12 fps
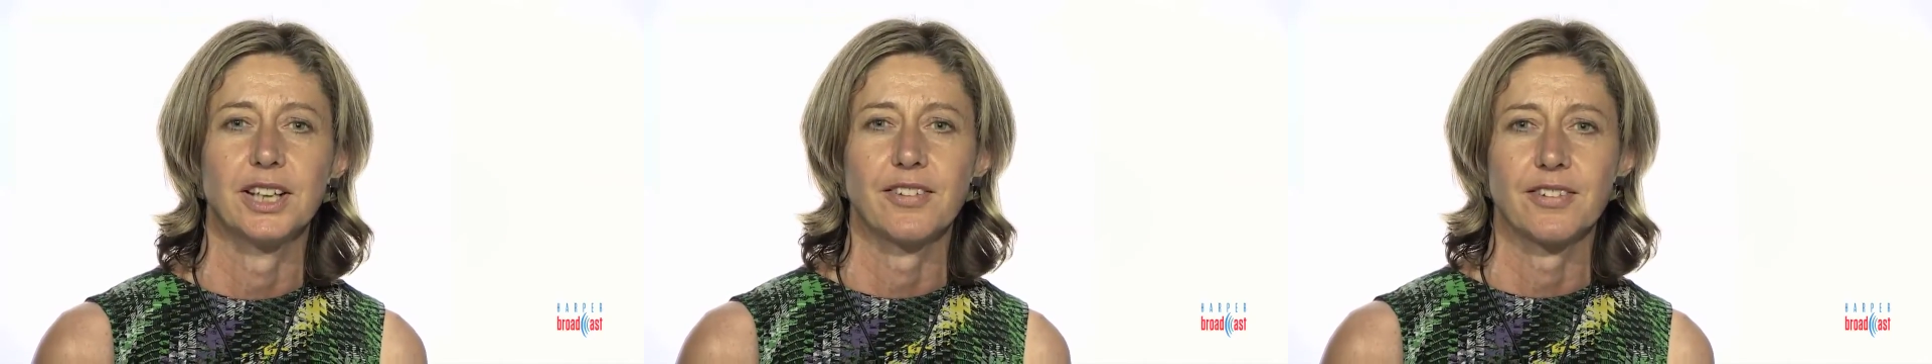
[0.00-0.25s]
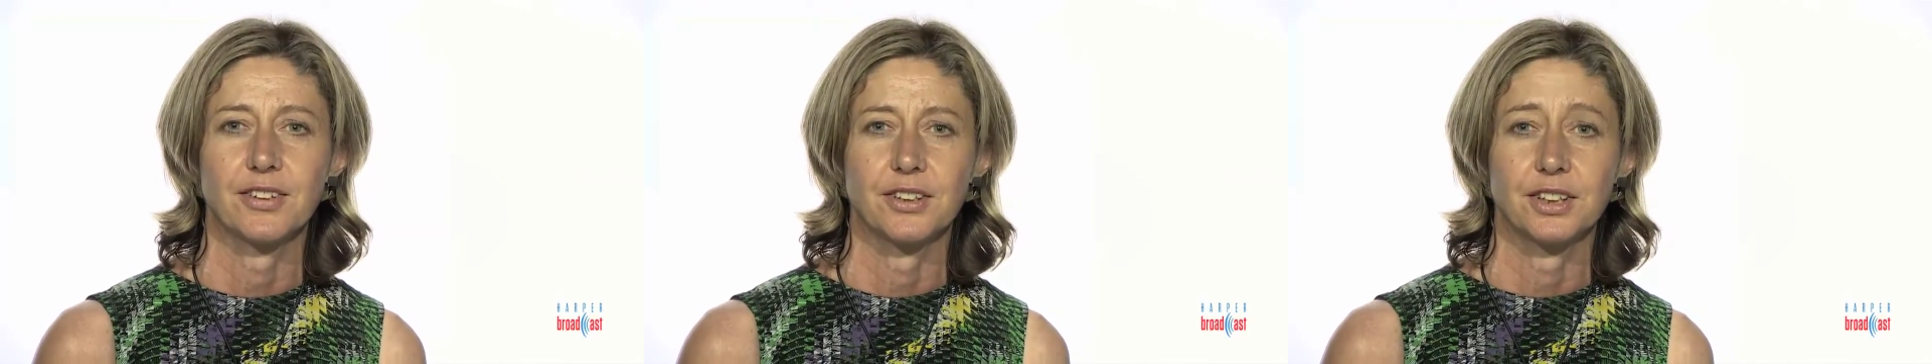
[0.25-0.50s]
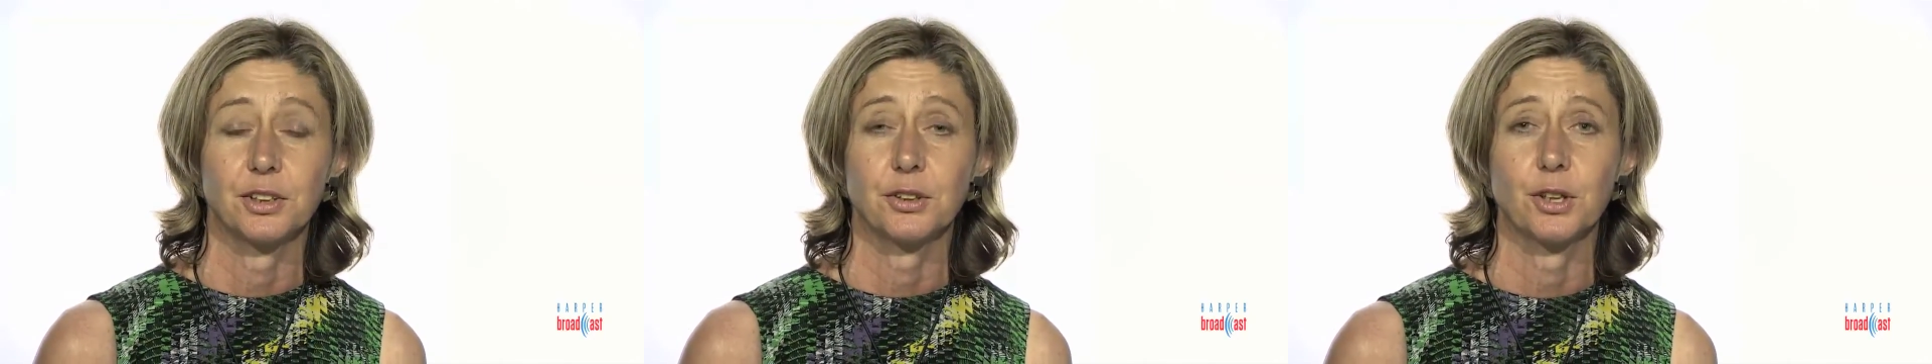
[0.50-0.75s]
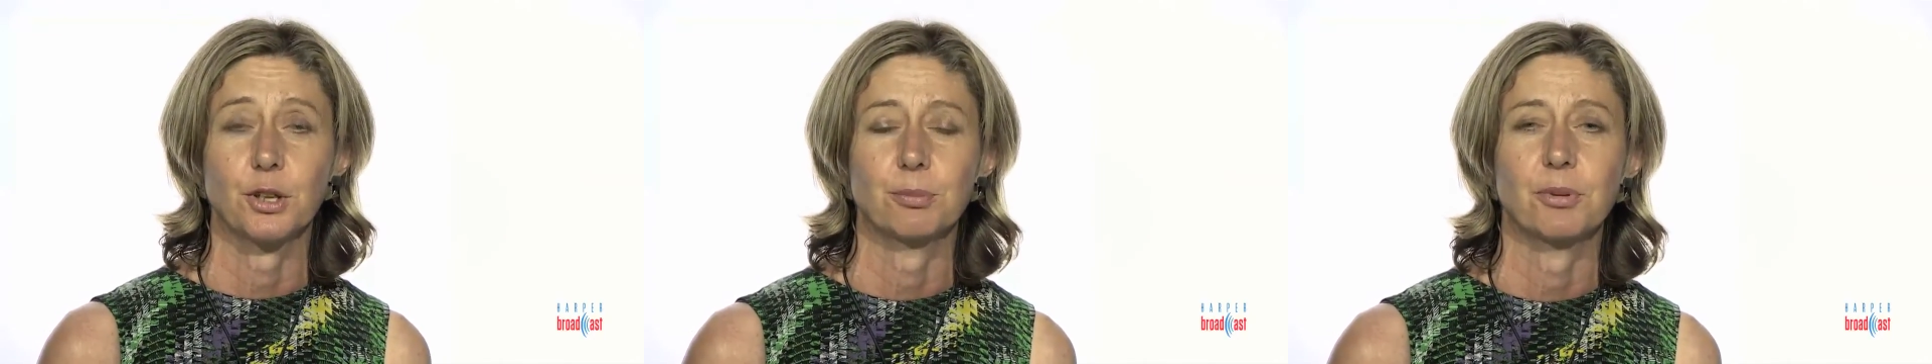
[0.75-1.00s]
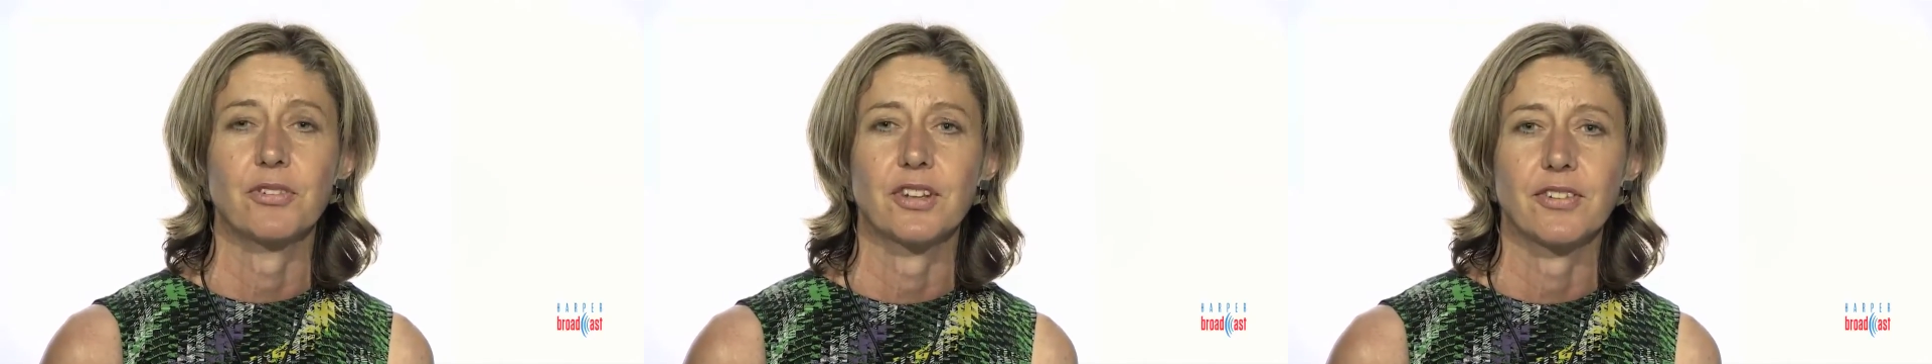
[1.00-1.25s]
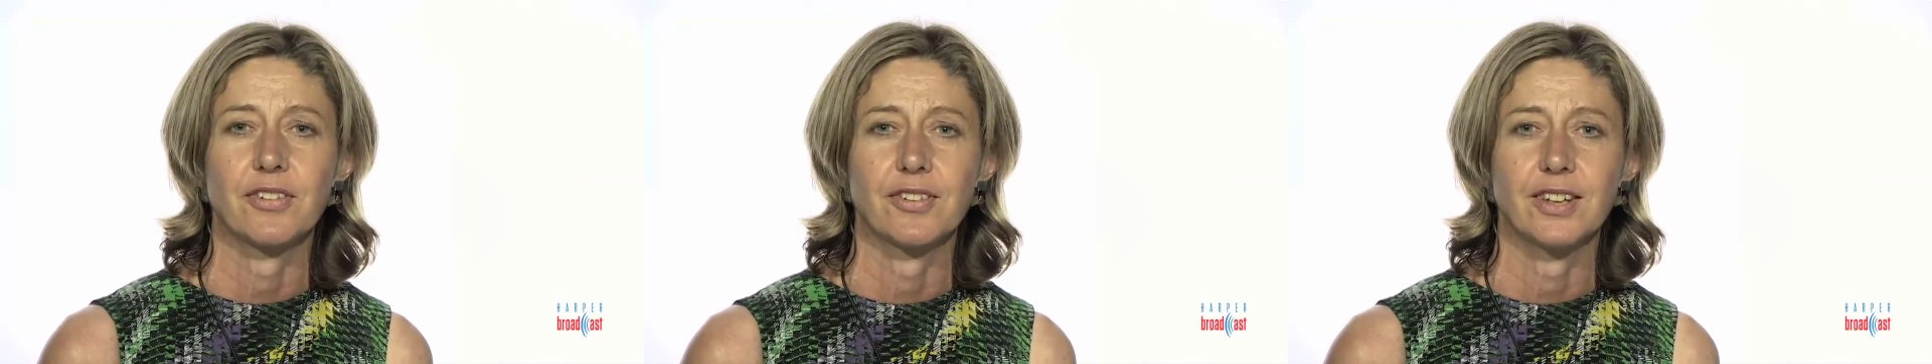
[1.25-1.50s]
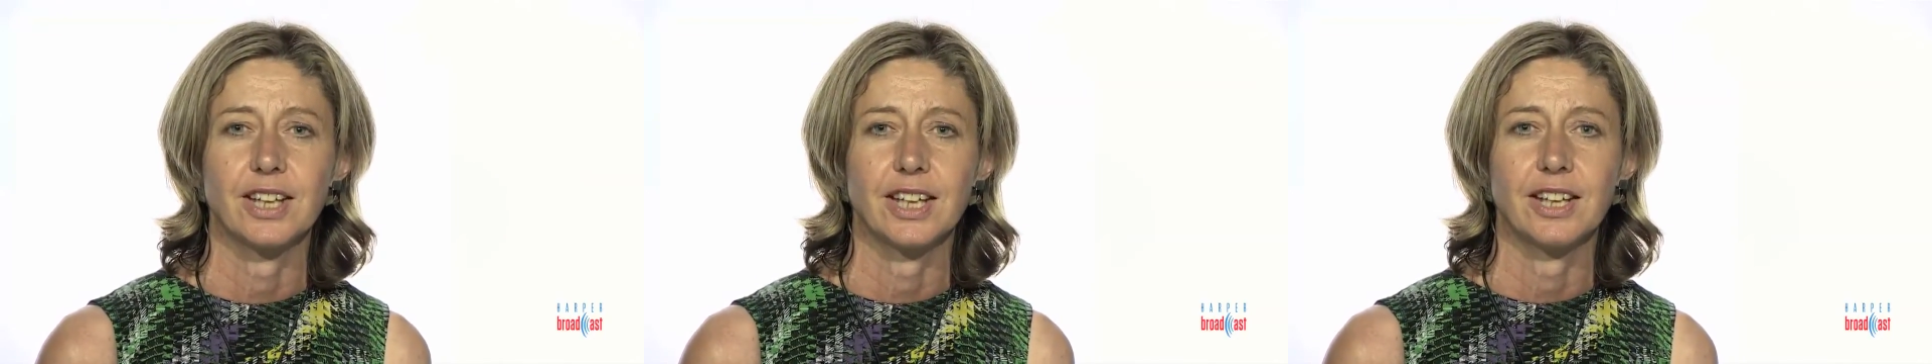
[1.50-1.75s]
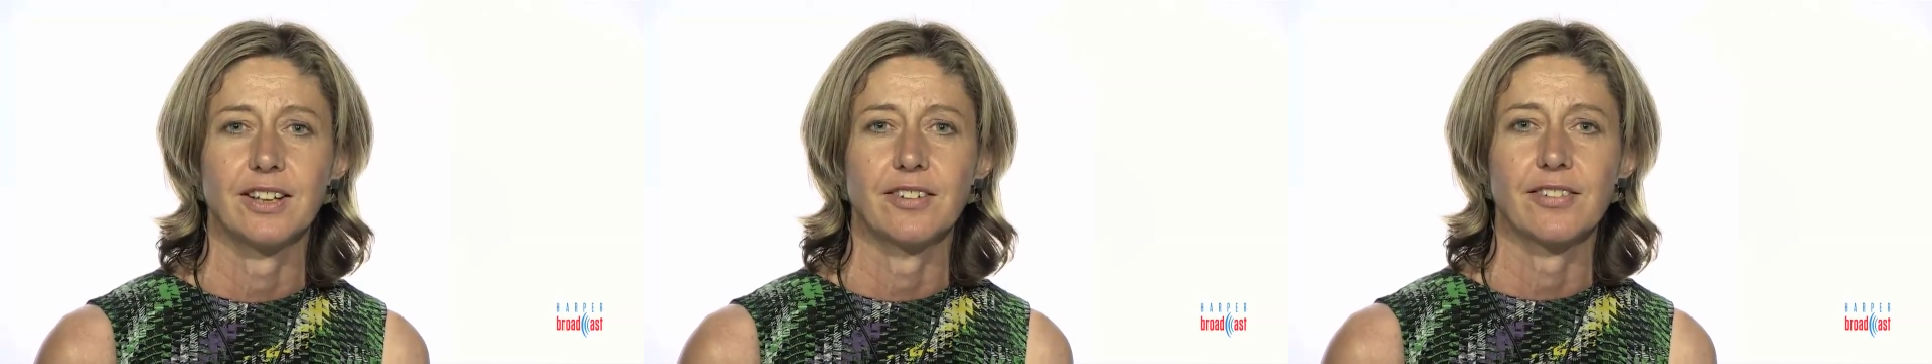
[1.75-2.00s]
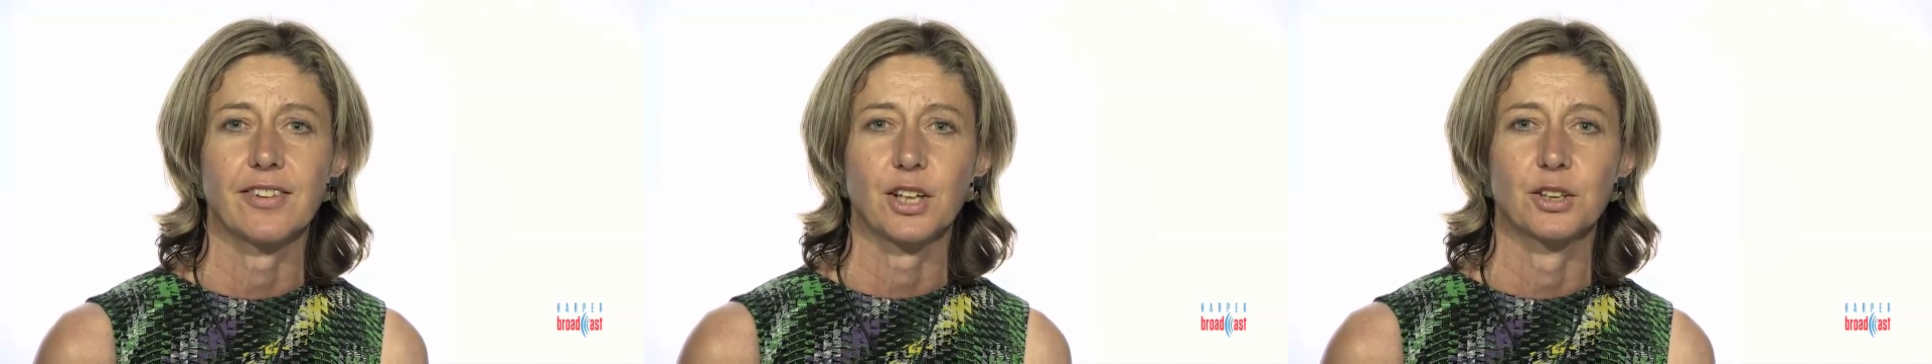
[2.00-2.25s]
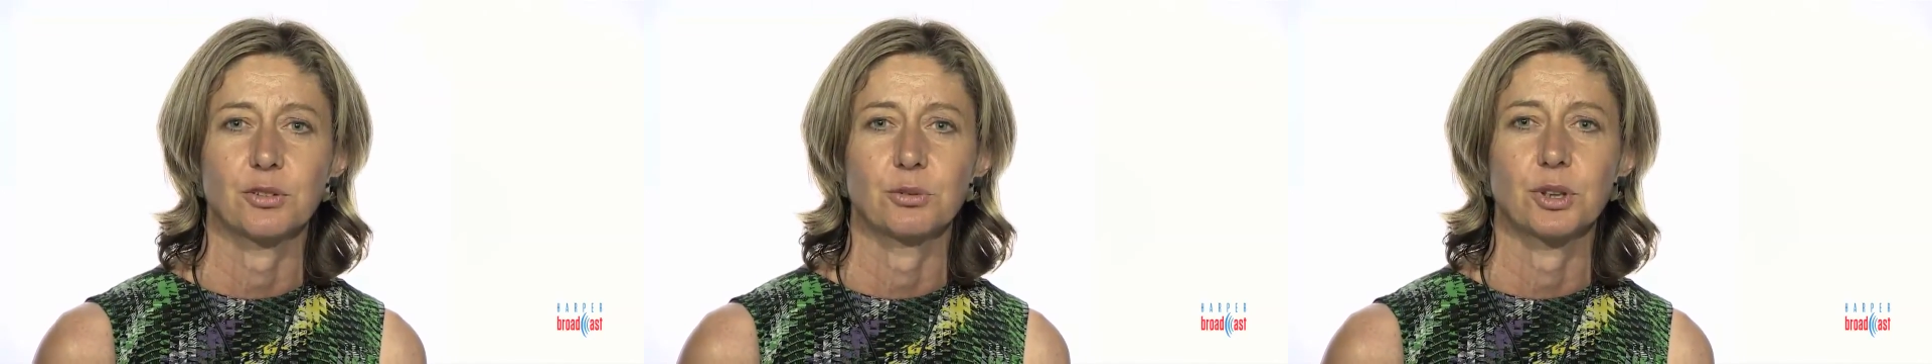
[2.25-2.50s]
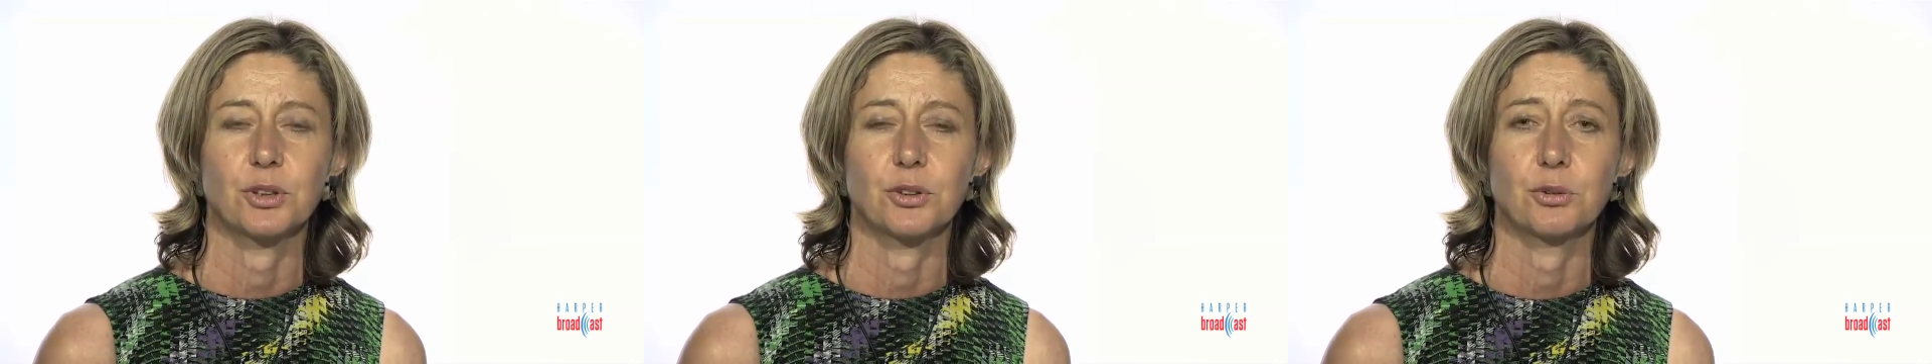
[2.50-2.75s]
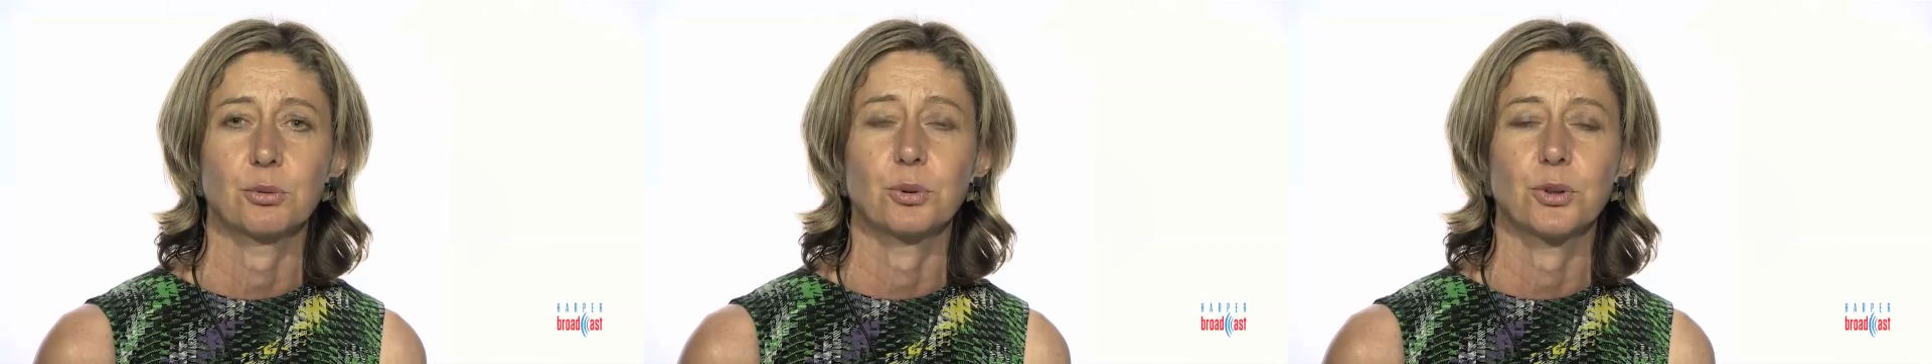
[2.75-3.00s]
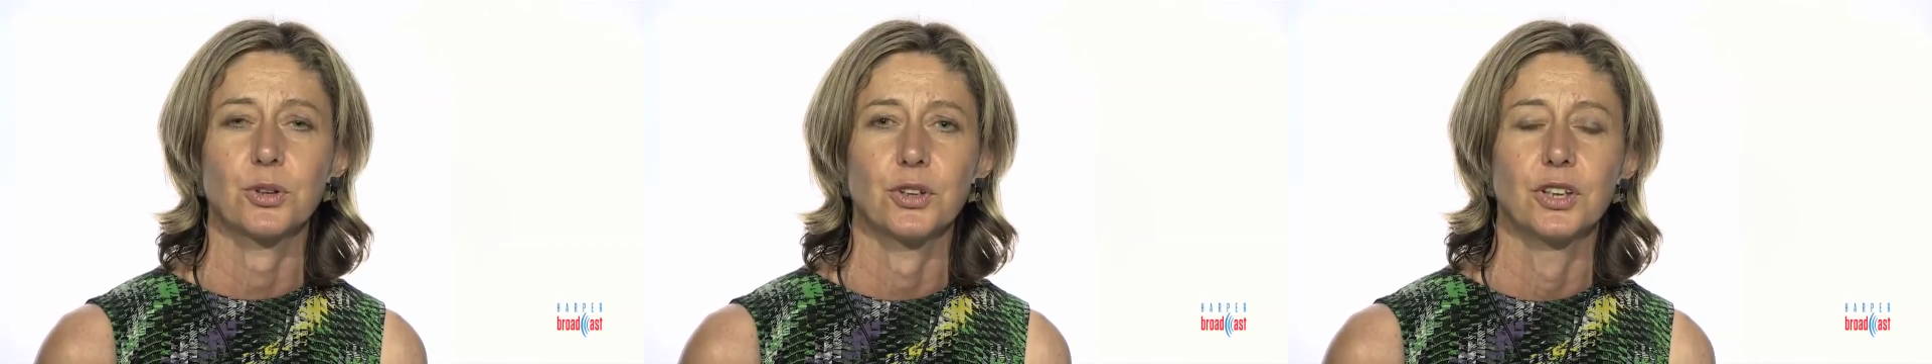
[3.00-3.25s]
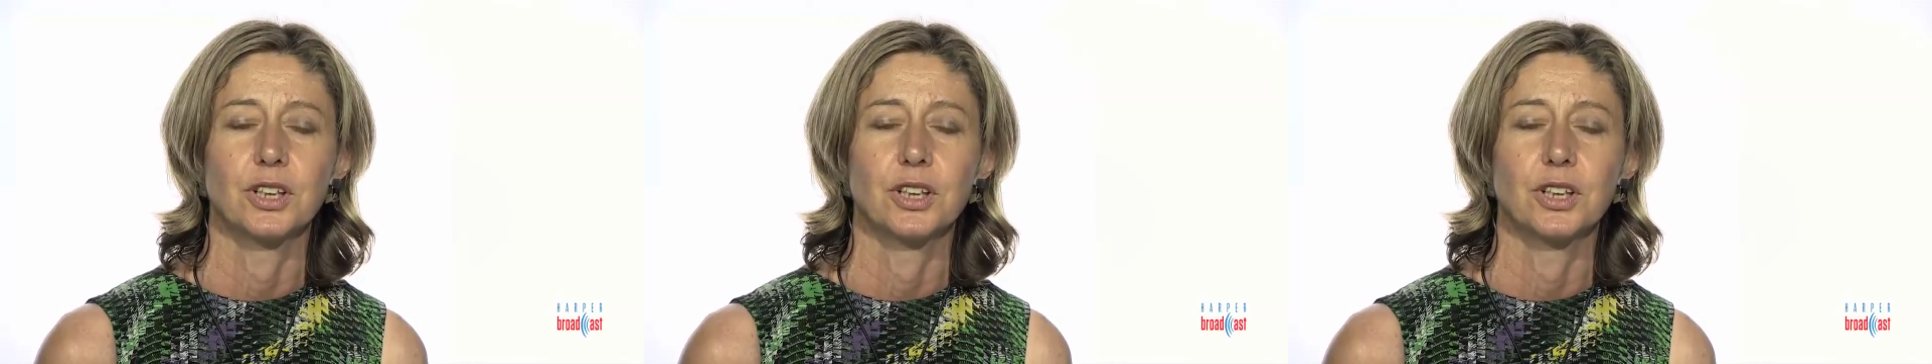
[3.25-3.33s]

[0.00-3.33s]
into Europe since the Second World War.